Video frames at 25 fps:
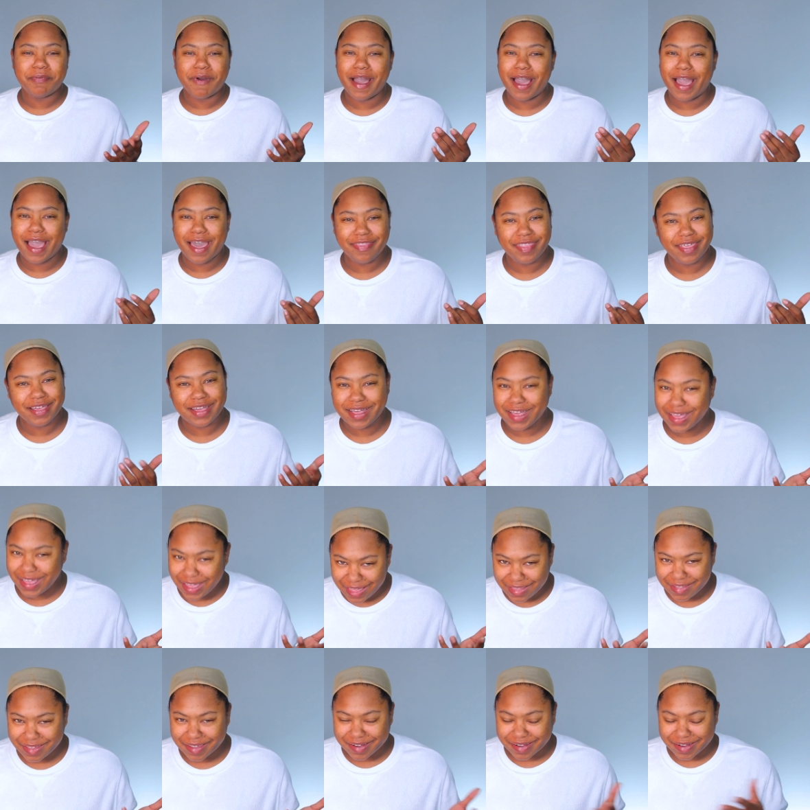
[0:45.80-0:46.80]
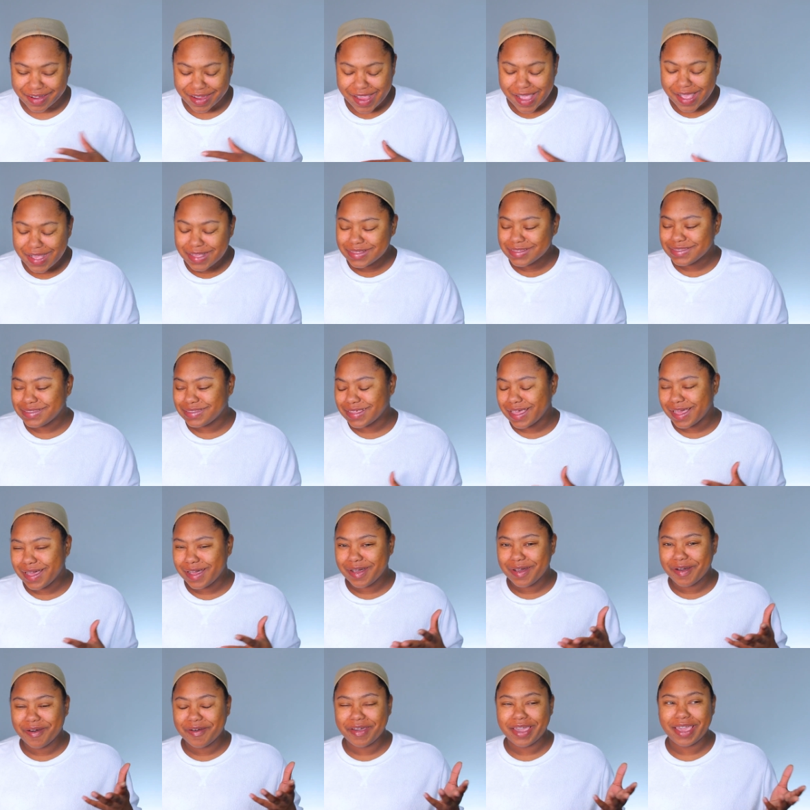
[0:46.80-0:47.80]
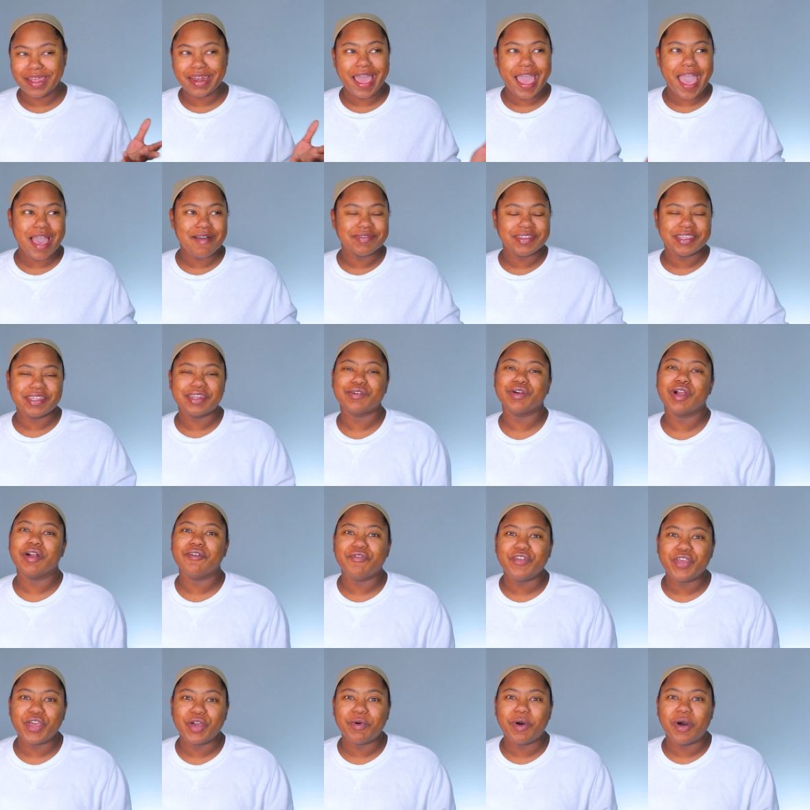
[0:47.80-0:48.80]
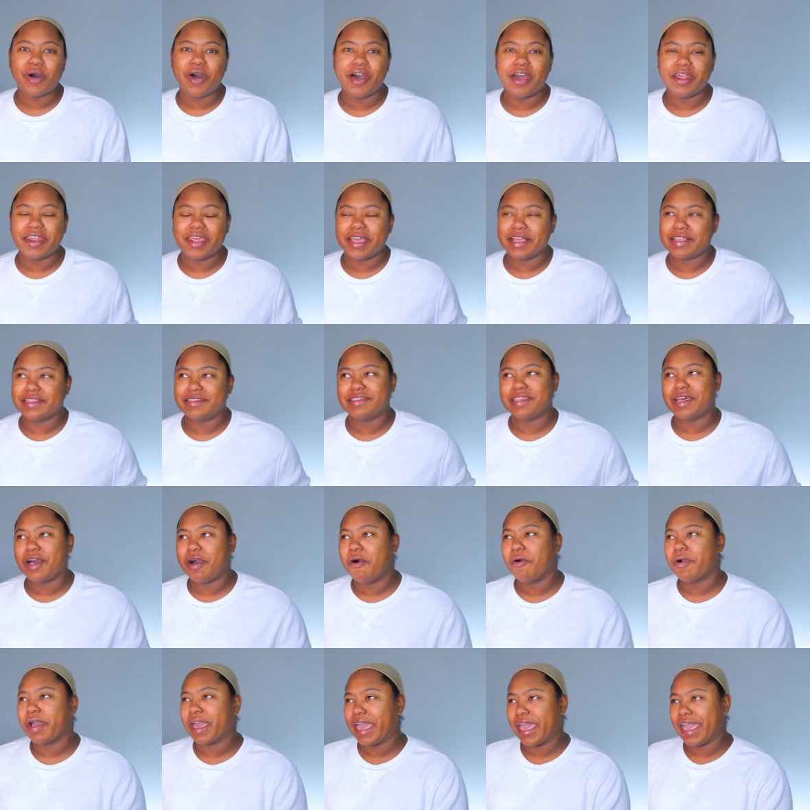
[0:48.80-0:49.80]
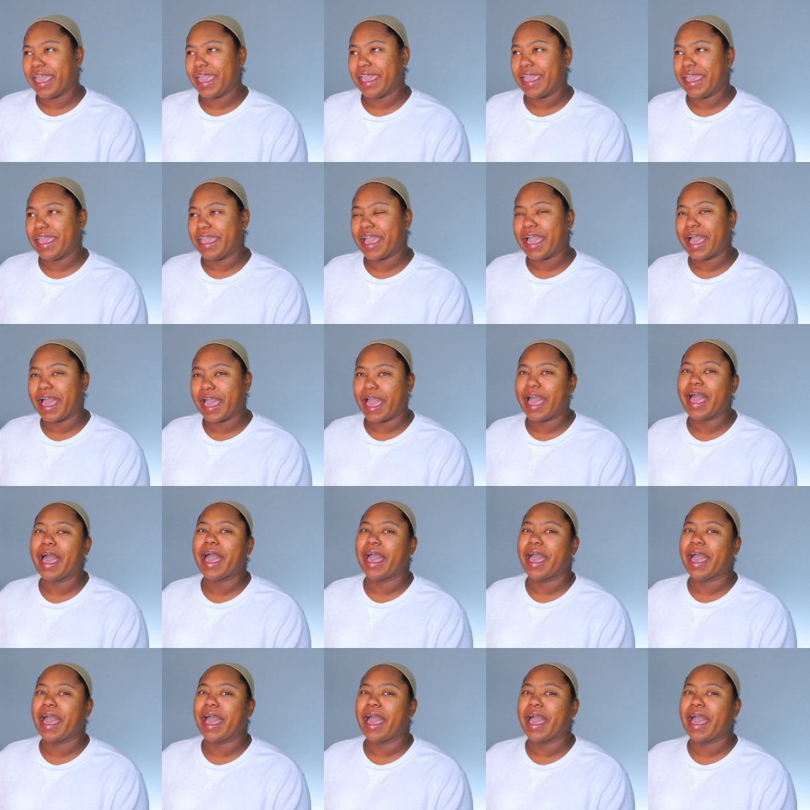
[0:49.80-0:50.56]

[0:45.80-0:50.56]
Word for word: buy the color. So, and I haven't seen a review on it. So, okay.